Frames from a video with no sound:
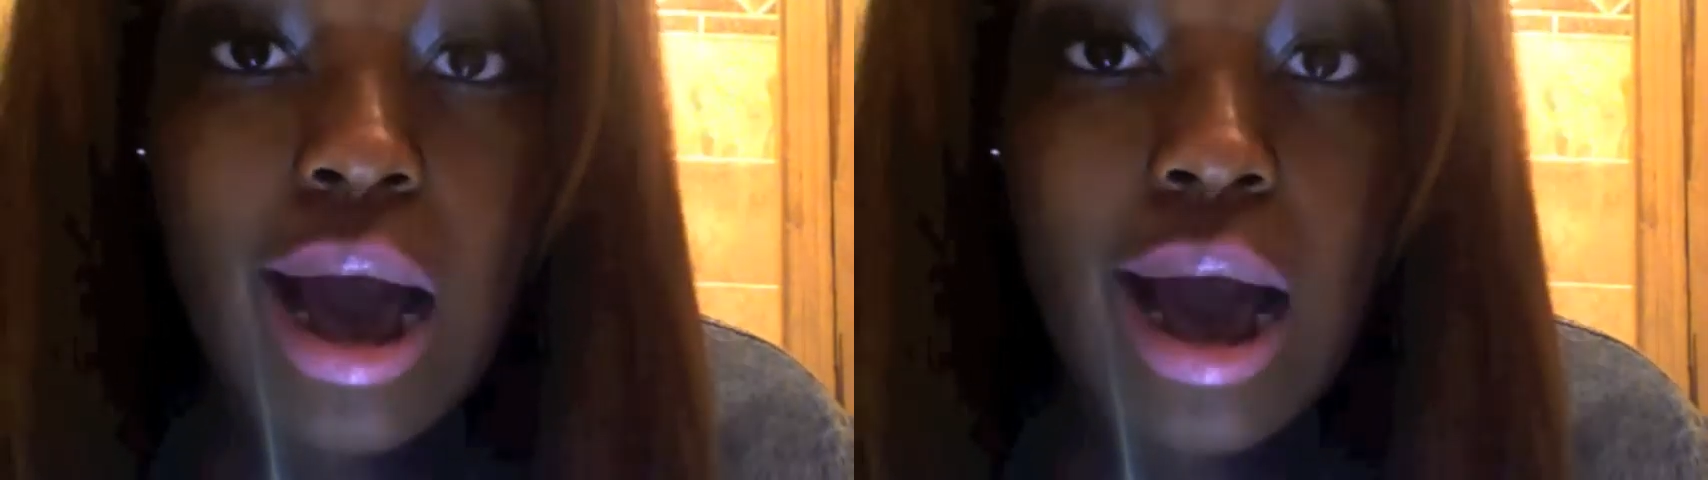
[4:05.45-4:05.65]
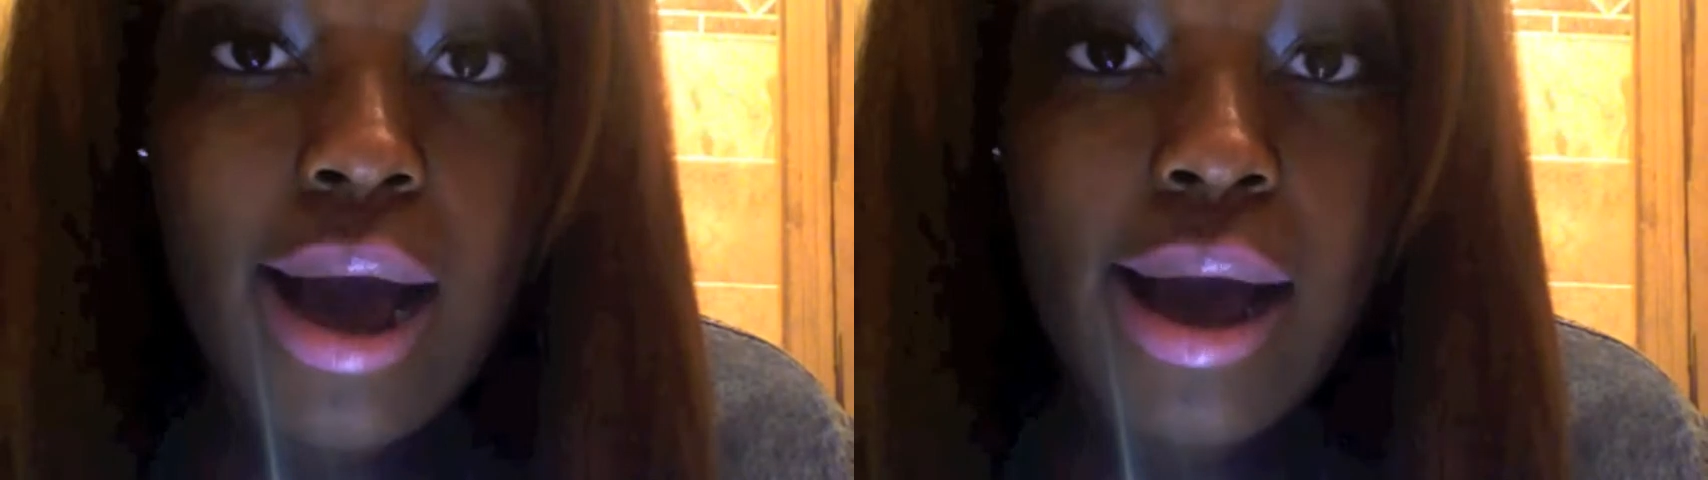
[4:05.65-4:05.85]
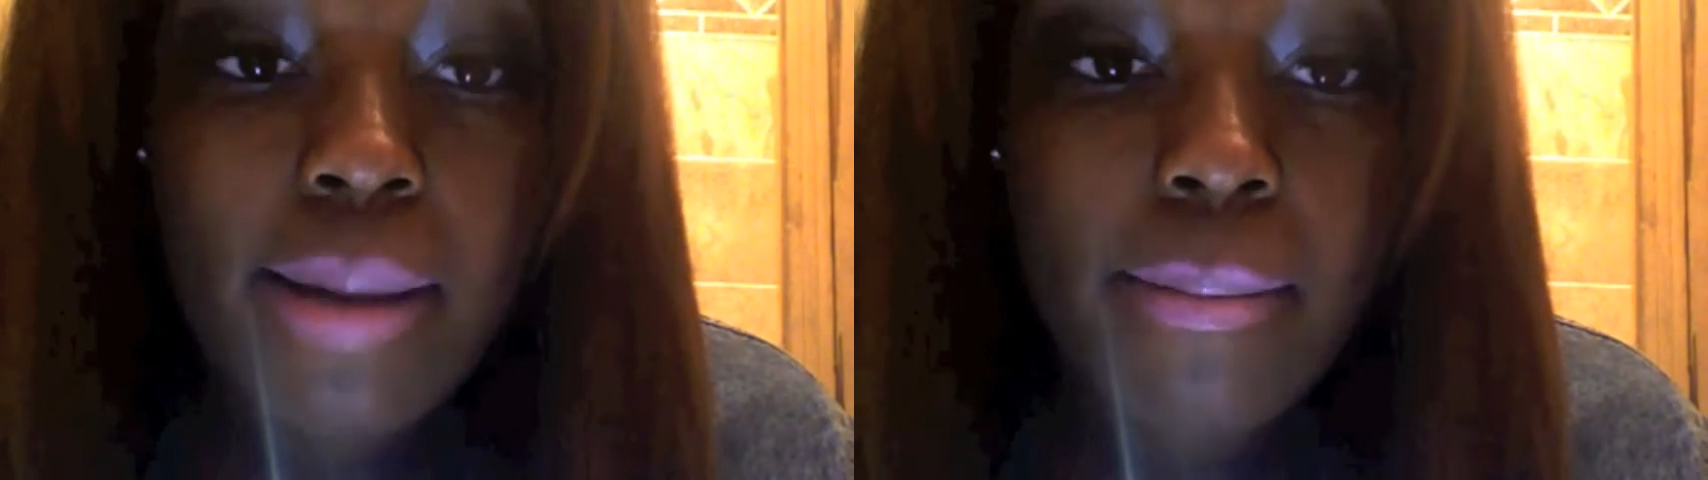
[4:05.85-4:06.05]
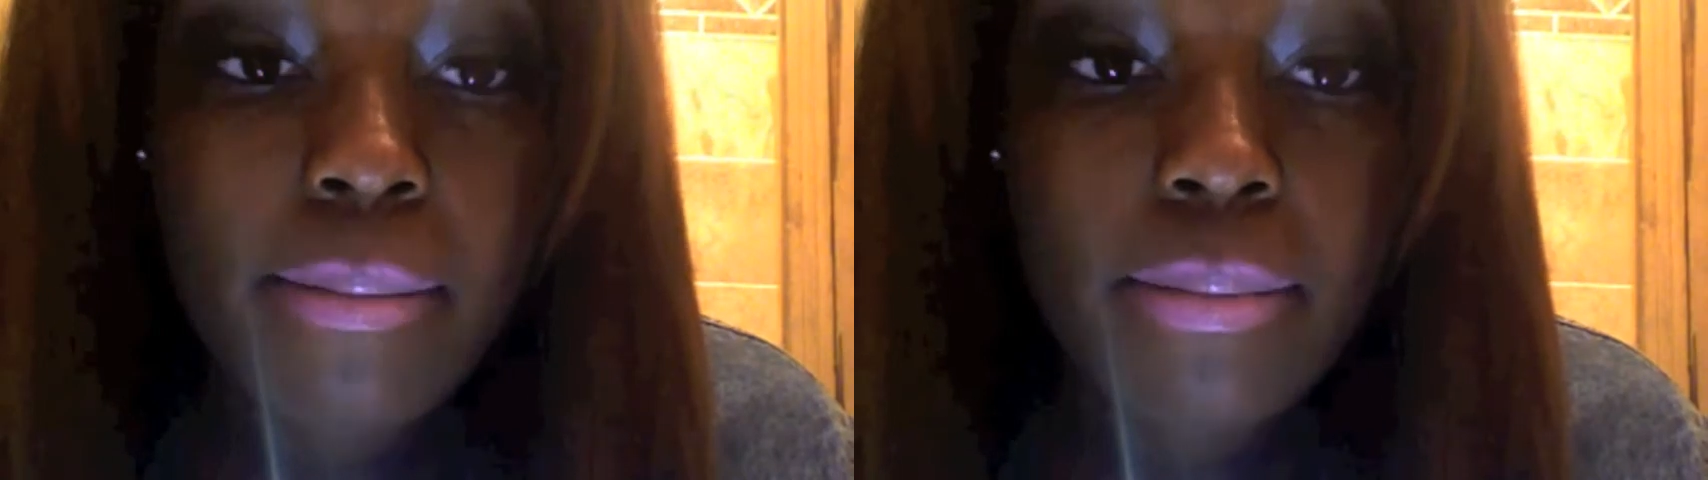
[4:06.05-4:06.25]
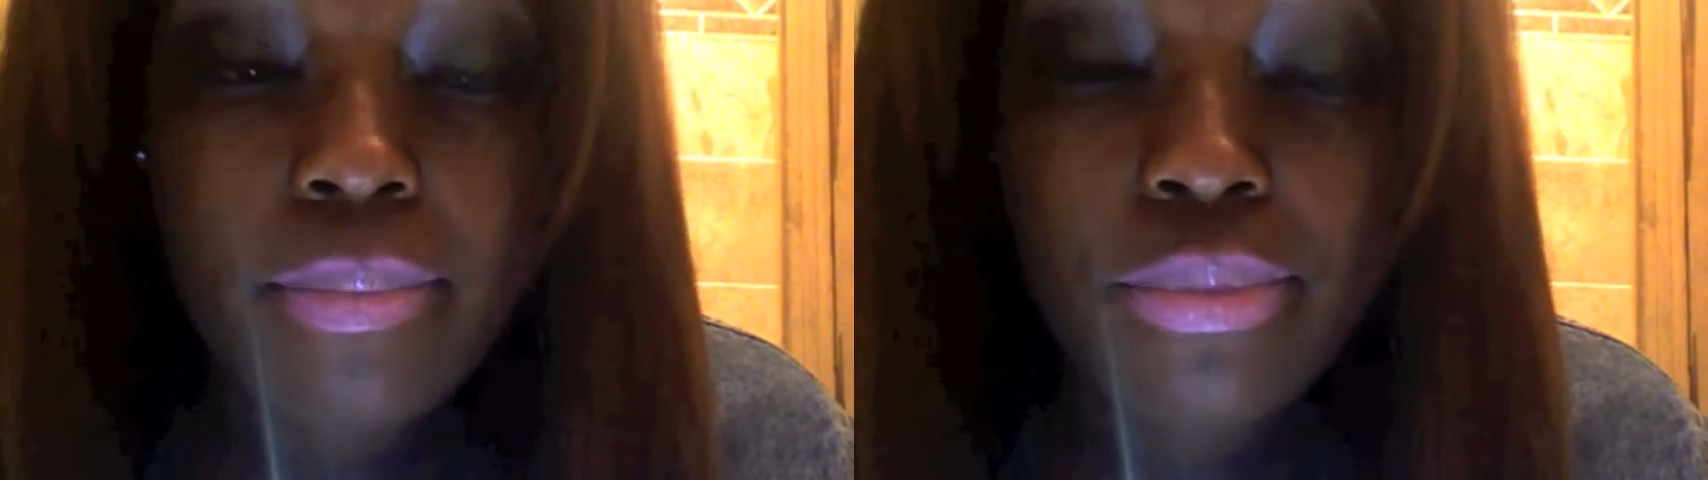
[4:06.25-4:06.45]

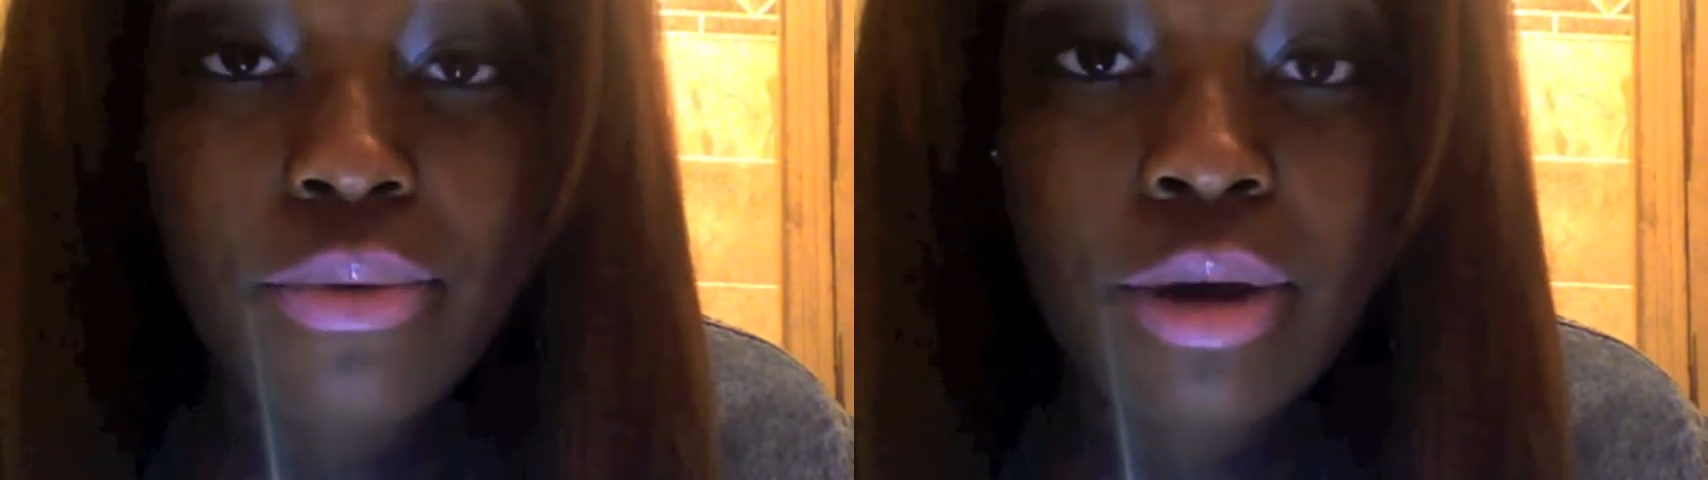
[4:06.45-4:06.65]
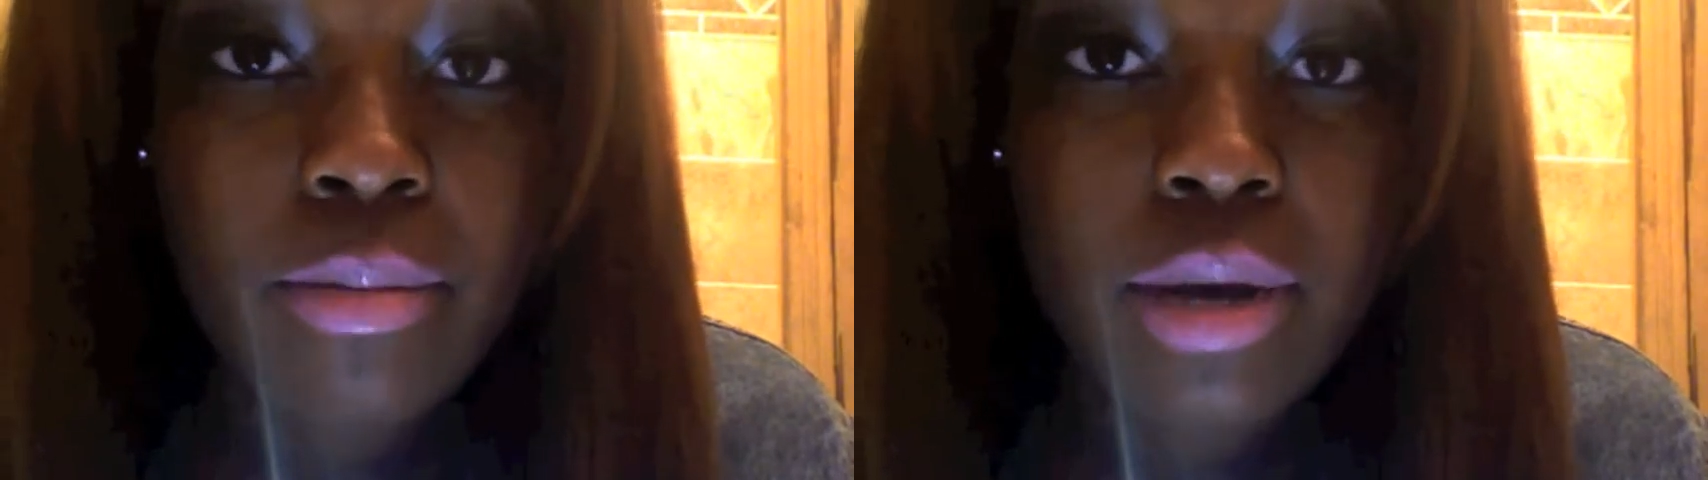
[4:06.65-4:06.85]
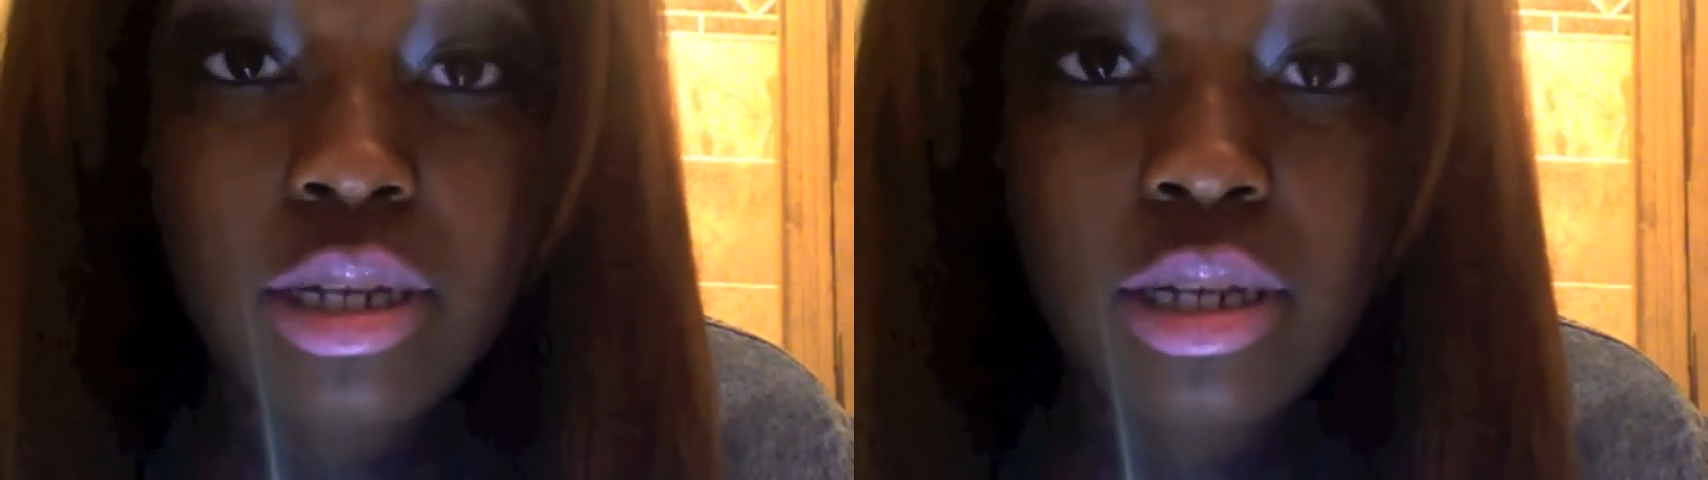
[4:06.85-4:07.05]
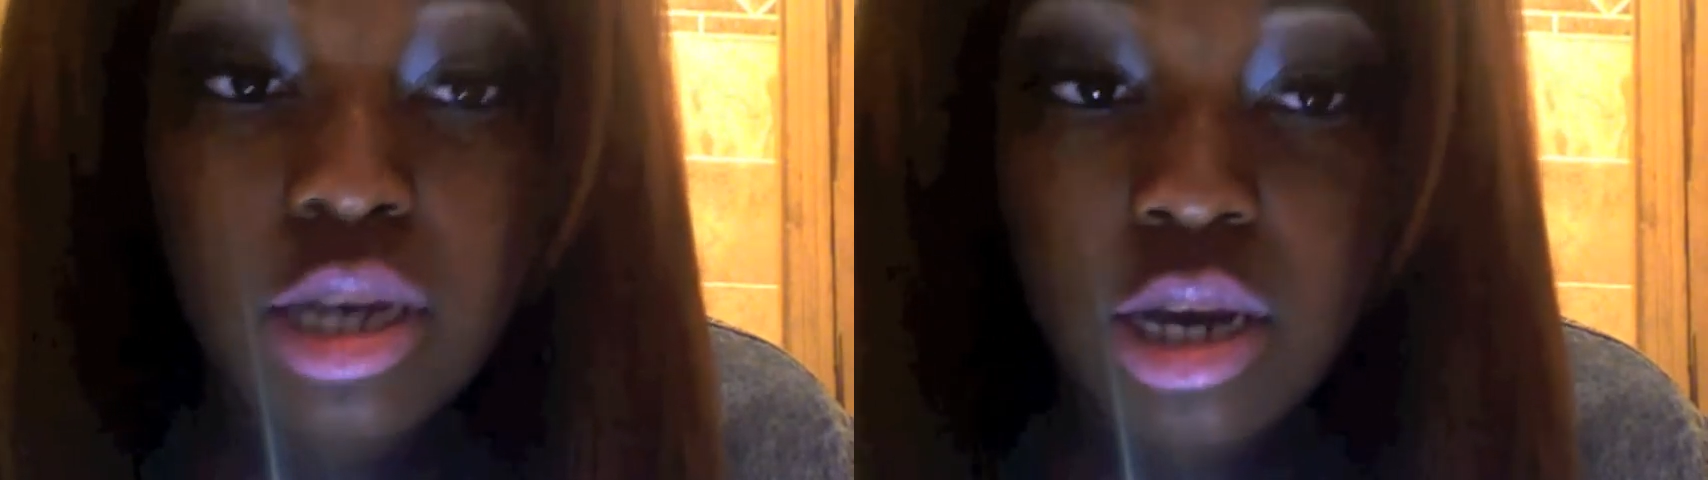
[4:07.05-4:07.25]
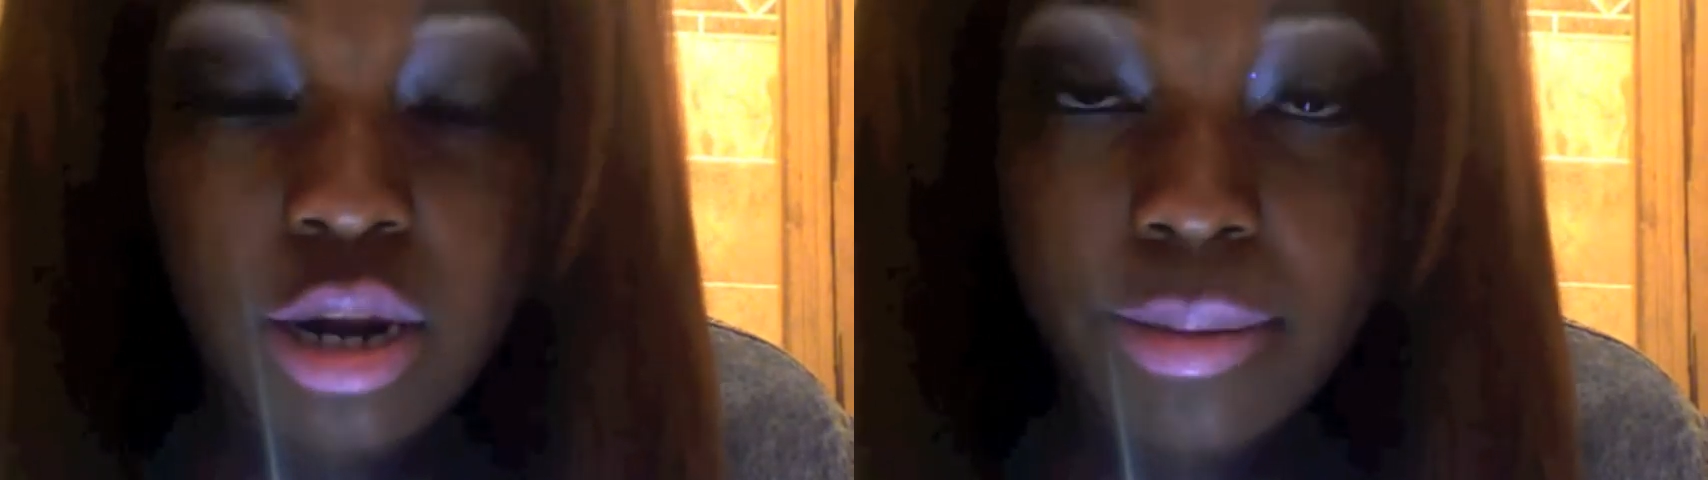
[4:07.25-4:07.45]
I'm 3 months in